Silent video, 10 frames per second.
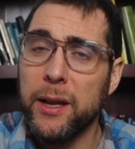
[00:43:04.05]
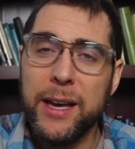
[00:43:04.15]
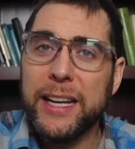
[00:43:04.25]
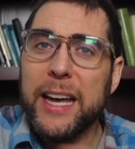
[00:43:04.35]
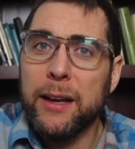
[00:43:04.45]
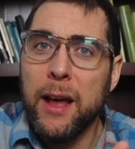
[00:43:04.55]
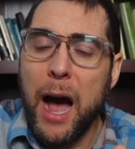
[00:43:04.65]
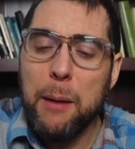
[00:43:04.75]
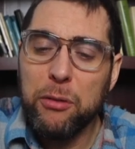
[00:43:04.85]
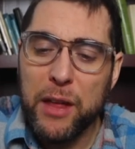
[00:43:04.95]
And again,
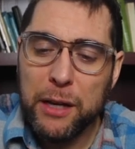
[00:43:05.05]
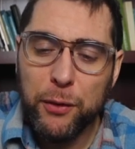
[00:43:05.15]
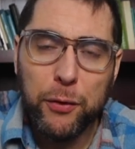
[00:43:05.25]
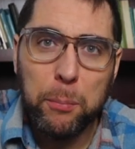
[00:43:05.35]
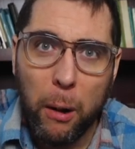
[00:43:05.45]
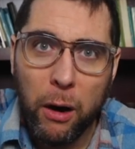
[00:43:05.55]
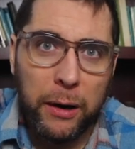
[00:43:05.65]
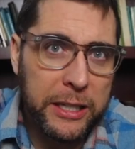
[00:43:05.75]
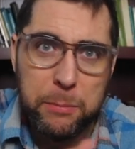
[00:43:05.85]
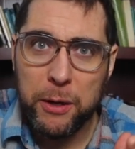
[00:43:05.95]
I'm thankful for Parr.
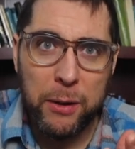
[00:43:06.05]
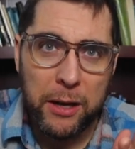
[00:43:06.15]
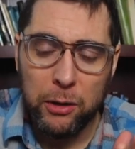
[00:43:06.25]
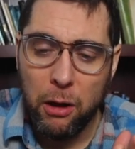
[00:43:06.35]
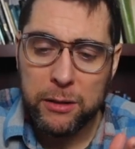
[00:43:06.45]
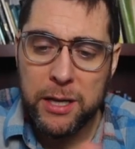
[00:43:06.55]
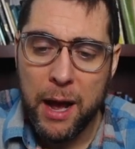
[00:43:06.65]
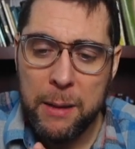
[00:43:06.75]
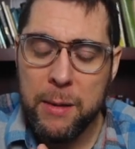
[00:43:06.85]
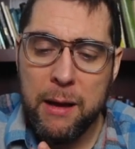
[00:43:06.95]
He's been around a long time.